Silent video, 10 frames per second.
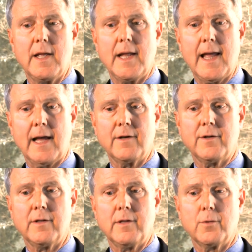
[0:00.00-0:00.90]
and
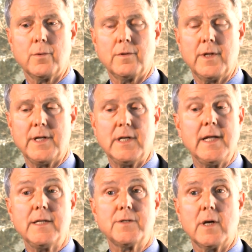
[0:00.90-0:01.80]
the, the
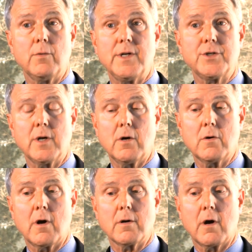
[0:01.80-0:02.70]
needs that we showed
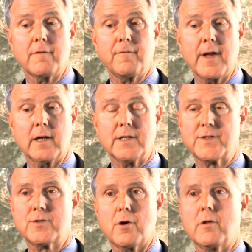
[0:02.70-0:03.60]
are, are frankly
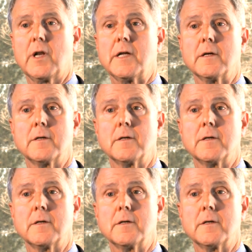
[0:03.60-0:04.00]
startling.